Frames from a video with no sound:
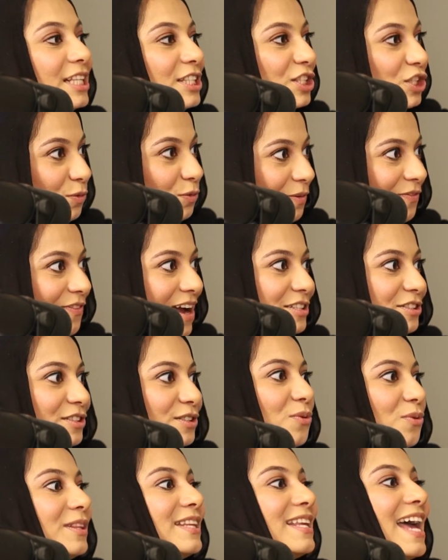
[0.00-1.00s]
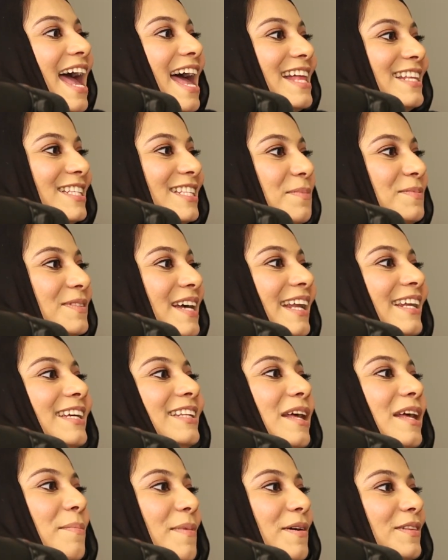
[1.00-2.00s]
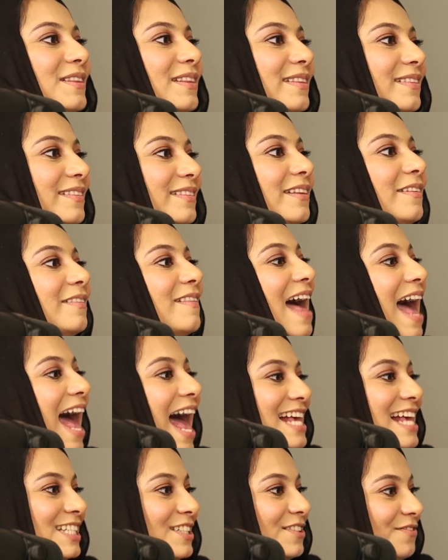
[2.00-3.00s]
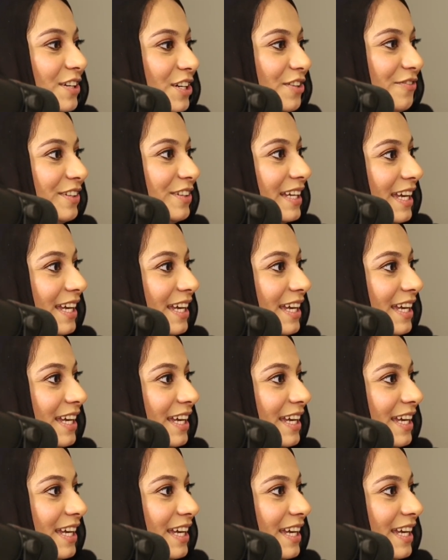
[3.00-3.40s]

supervisor is the one that ends up signing that month, the last verification.